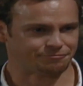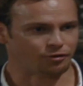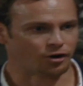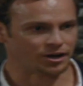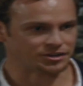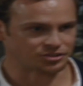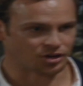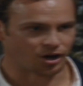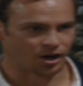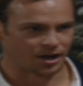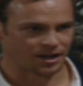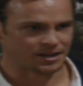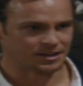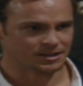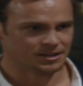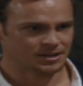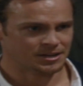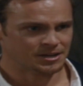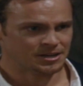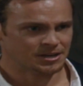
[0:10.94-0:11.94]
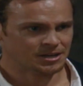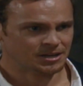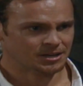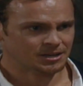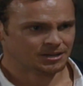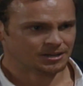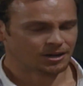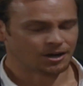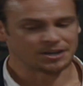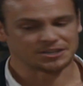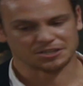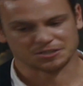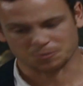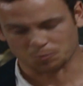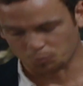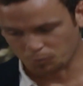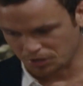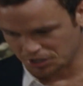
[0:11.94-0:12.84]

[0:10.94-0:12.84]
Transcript: if I die. I just